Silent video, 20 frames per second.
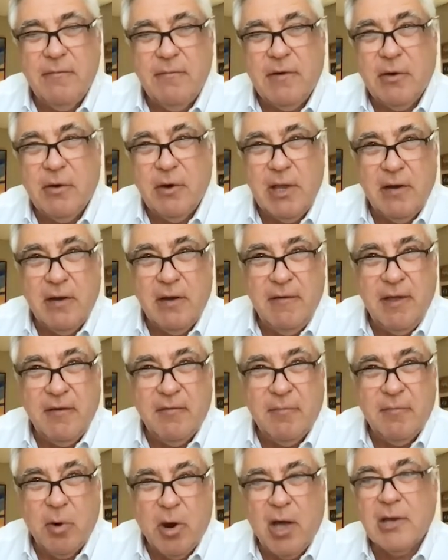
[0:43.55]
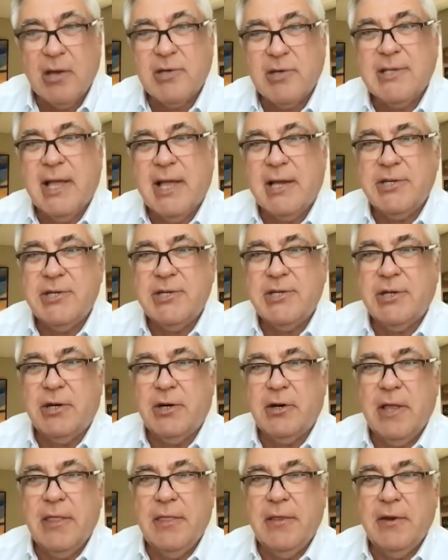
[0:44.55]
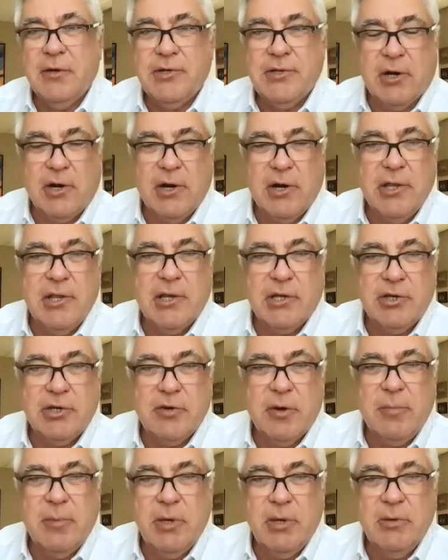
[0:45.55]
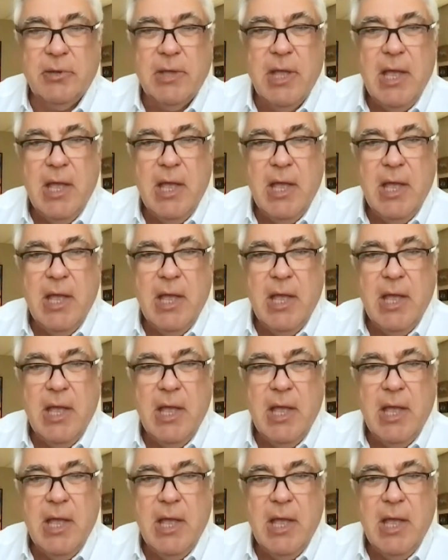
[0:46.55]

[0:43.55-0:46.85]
very innovative products last year, and they're starting to contribute